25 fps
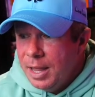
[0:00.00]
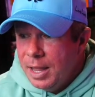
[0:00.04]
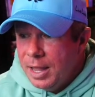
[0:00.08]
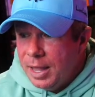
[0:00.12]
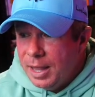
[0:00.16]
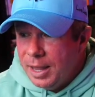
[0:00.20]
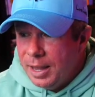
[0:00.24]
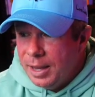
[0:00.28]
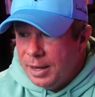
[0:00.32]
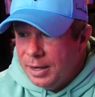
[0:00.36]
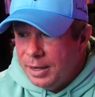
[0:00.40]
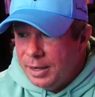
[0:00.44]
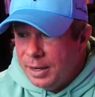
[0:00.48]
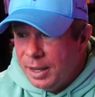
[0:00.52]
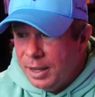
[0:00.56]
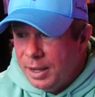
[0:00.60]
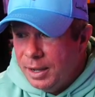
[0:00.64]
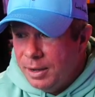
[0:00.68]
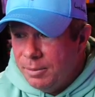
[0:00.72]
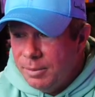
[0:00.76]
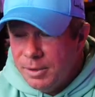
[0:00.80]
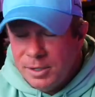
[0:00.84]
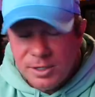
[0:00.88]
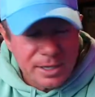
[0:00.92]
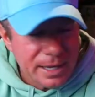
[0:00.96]
And
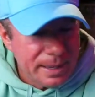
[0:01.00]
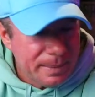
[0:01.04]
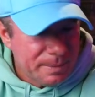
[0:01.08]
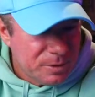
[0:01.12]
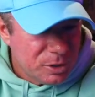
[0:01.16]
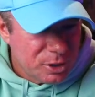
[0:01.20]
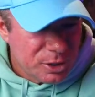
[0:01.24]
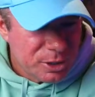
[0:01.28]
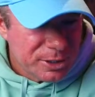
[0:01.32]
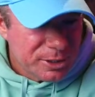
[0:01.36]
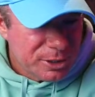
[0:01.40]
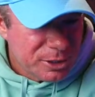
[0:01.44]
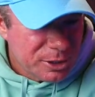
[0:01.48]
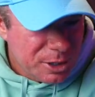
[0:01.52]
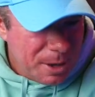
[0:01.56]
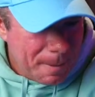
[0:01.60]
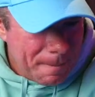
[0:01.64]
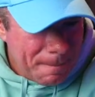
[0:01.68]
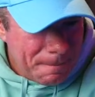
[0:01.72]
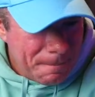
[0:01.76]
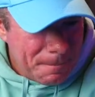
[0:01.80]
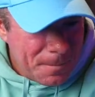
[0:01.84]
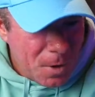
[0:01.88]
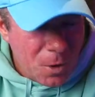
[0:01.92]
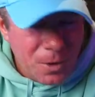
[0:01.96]
what's up,
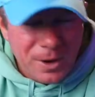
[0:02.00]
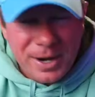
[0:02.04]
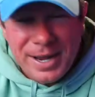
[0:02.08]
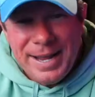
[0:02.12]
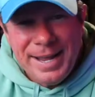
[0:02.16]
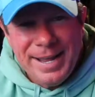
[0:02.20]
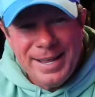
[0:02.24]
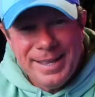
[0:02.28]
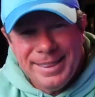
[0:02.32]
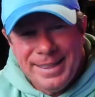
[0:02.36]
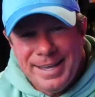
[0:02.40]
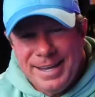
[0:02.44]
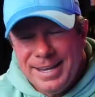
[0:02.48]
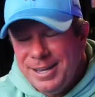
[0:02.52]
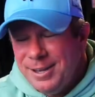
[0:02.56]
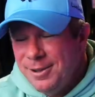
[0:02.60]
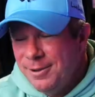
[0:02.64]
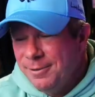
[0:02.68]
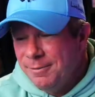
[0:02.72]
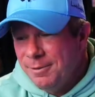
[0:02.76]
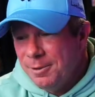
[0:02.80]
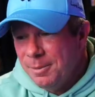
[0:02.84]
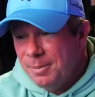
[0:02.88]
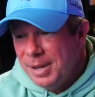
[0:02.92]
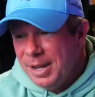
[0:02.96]
Shamori? Thank you
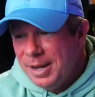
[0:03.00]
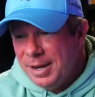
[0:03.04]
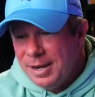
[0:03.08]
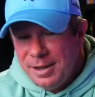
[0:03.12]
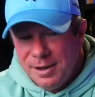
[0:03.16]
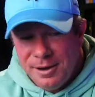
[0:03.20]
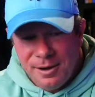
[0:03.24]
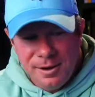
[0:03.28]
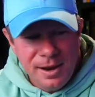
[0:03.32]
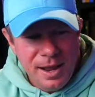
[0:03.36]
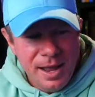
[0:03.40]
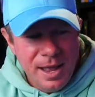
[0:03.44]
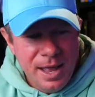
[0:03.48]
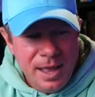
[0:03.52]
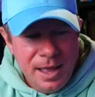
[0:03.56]
for being here.